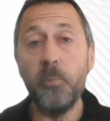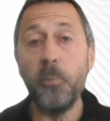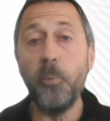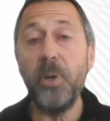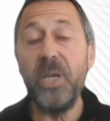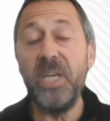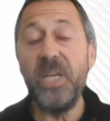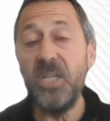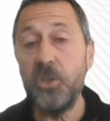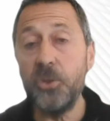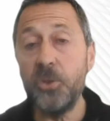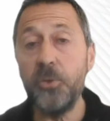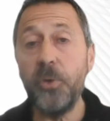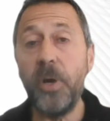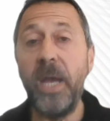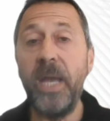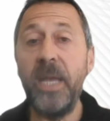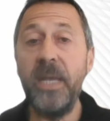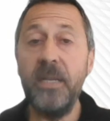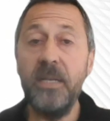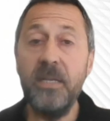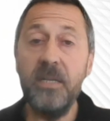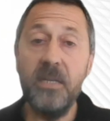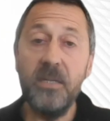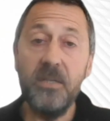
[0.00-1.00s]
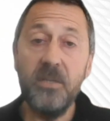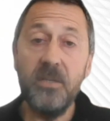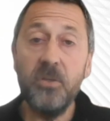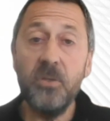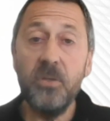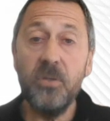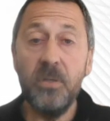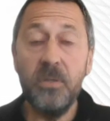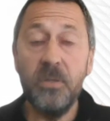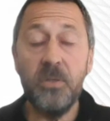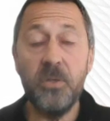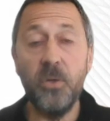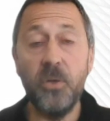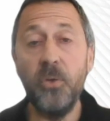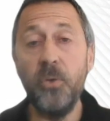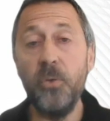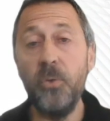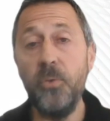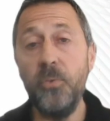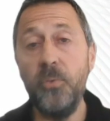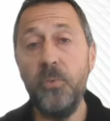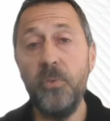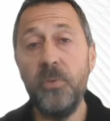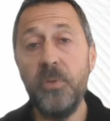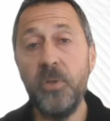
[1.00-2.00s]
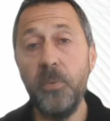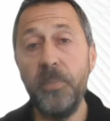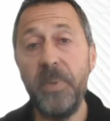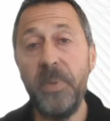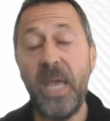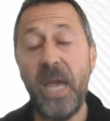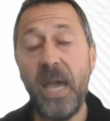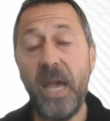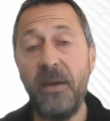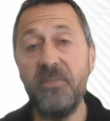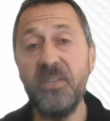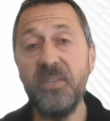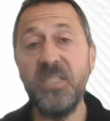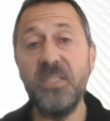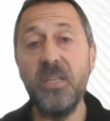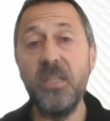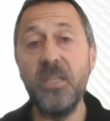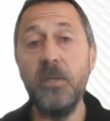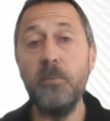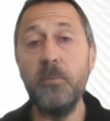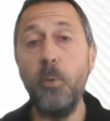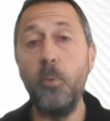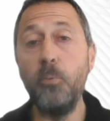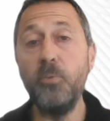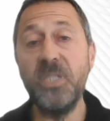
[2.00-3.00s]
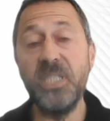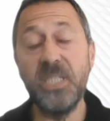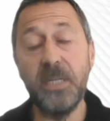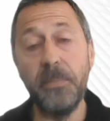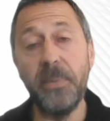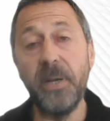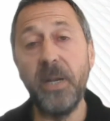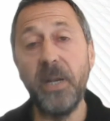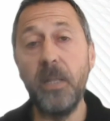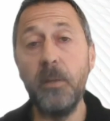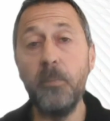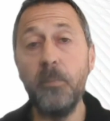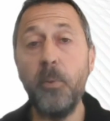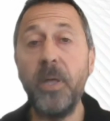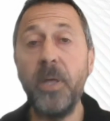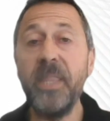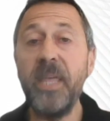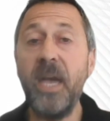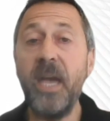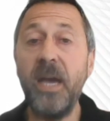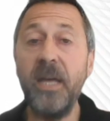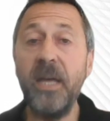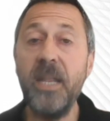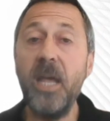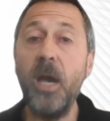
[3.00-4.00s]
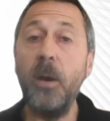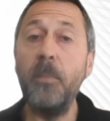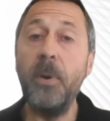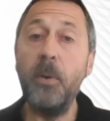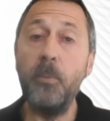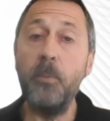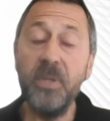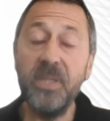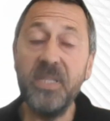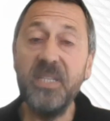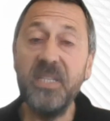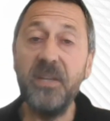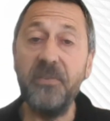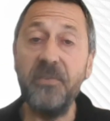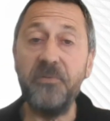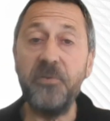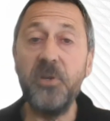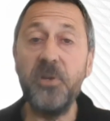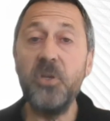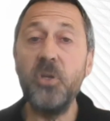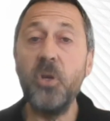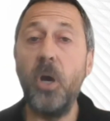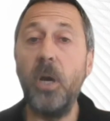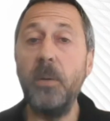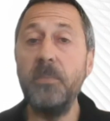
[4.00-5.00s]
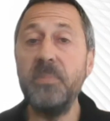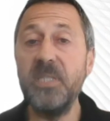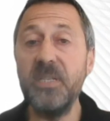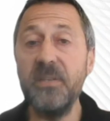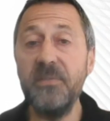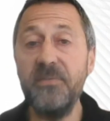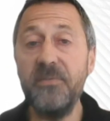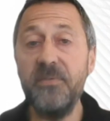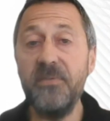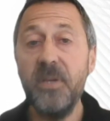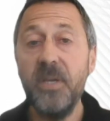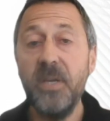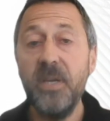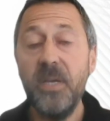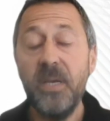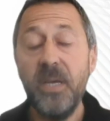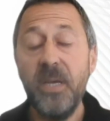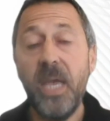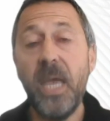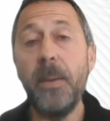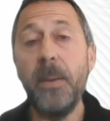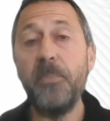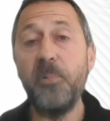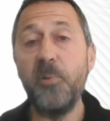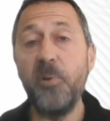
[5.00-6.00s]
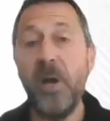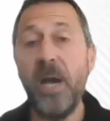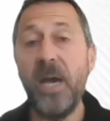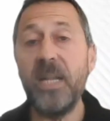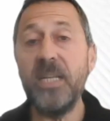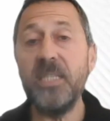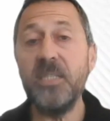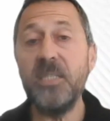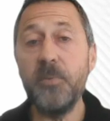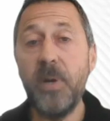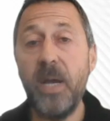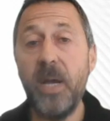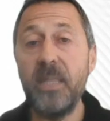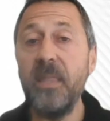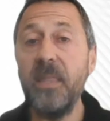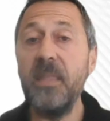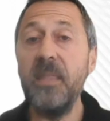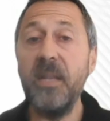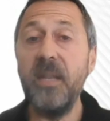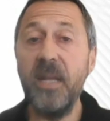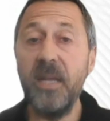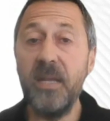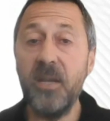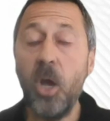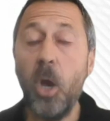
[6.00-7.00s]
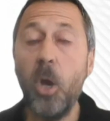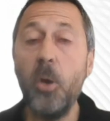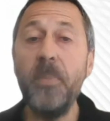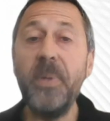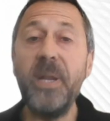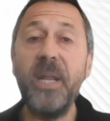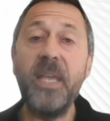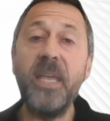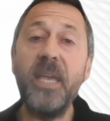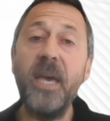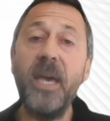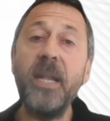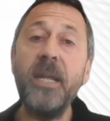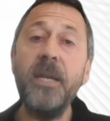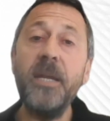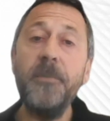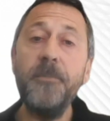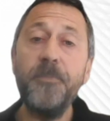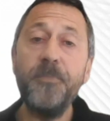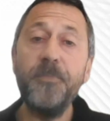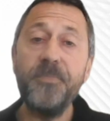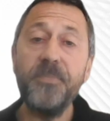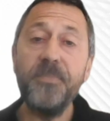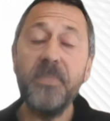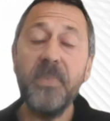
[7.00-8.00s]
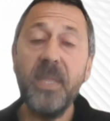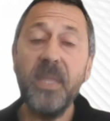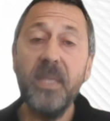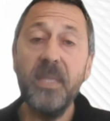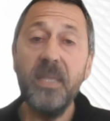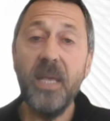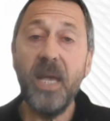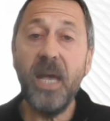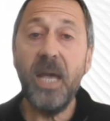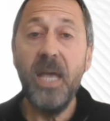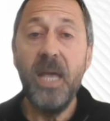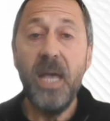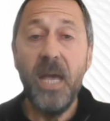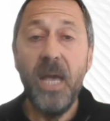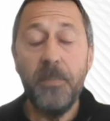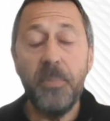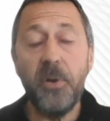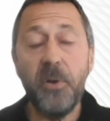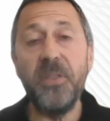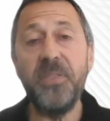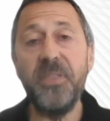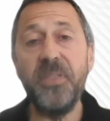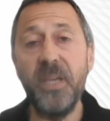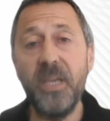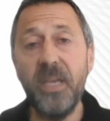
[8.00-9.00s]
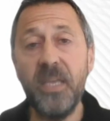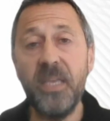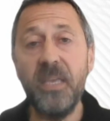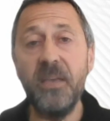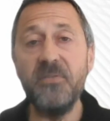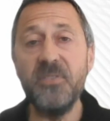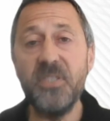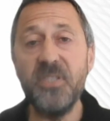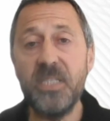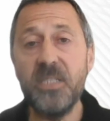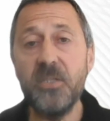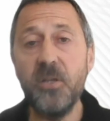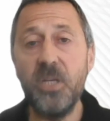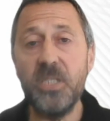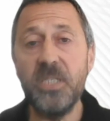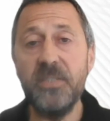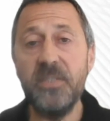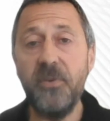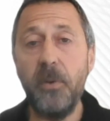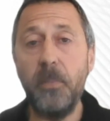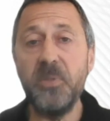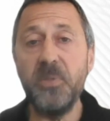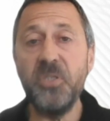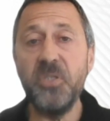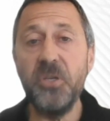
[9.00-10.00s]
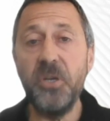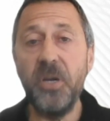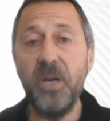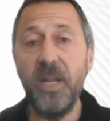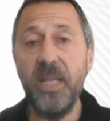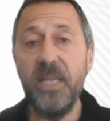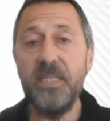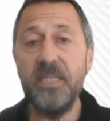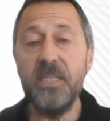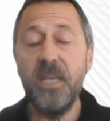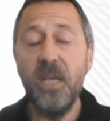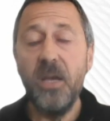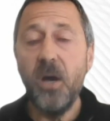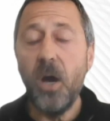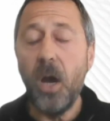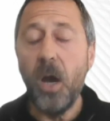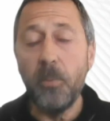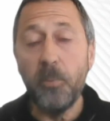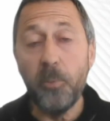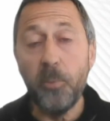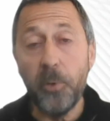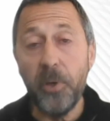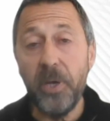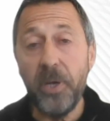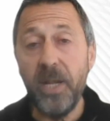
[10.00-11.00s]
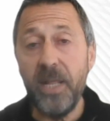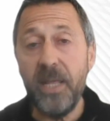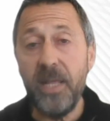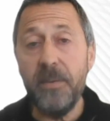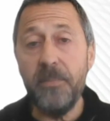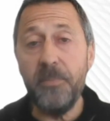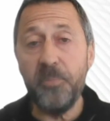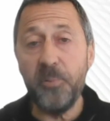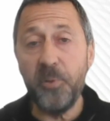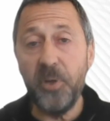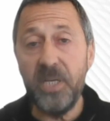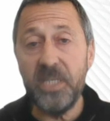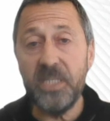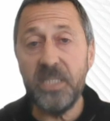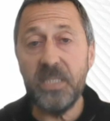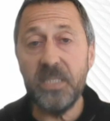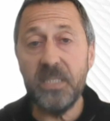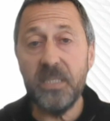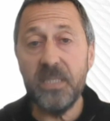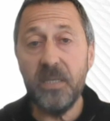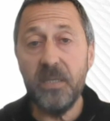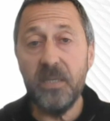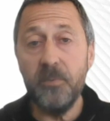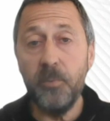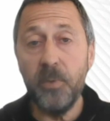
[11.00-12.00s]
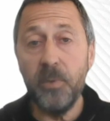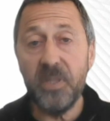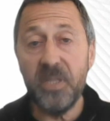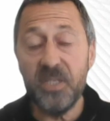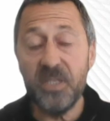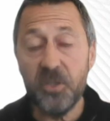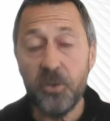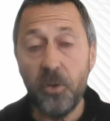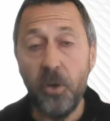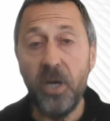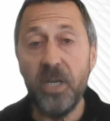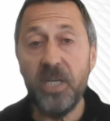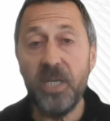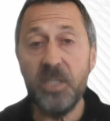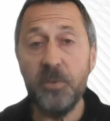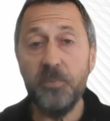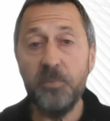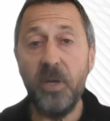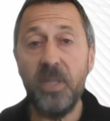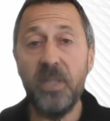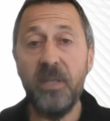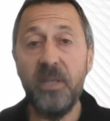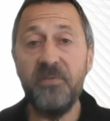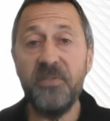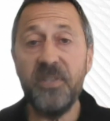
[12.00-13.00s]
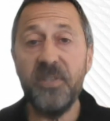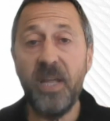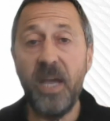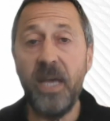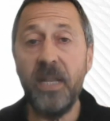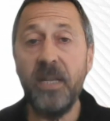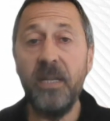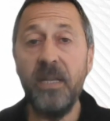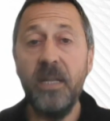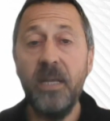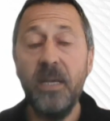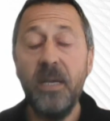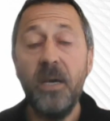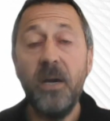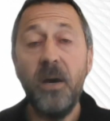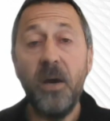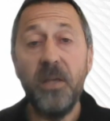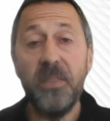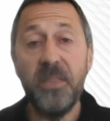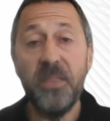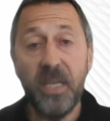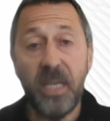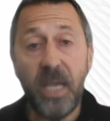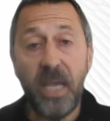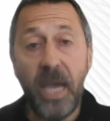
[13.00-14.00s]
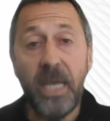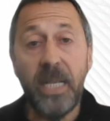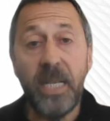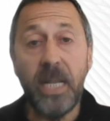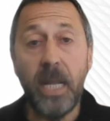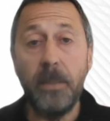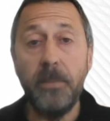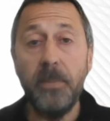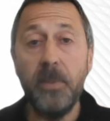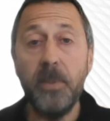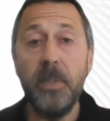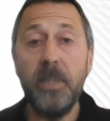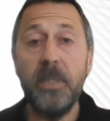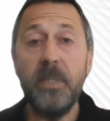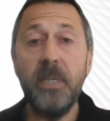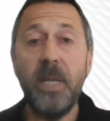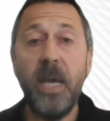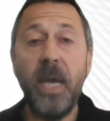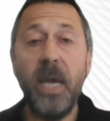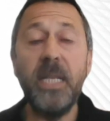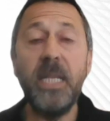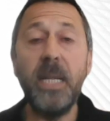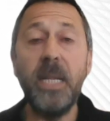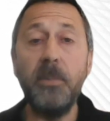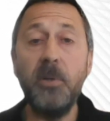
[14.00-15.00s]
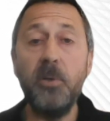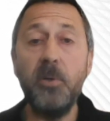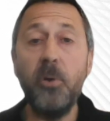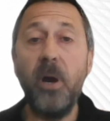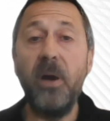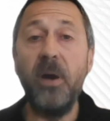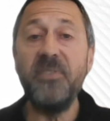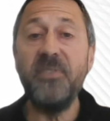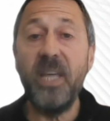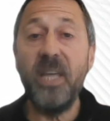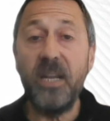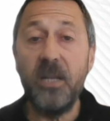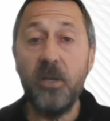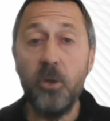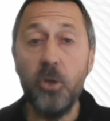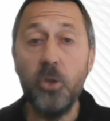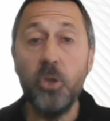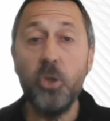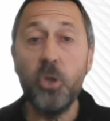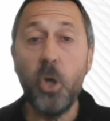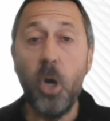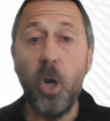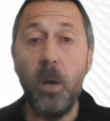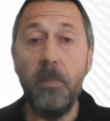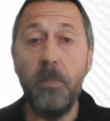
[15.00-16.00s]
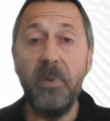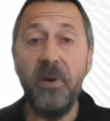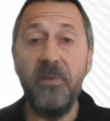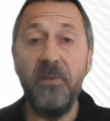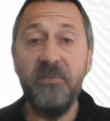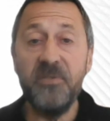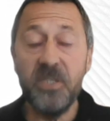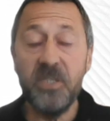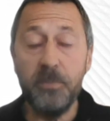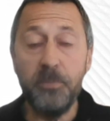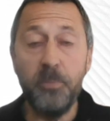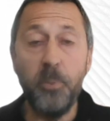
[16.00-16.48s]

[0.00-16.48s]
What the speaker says: retrained to be harvesting the wool similar to what they are now, but with different types of apparatus rather than a comb and a cutter. But I think it gives us lots of opportunities. I'm really impressed with the scientists, what they've done. I think AWI have done a good job of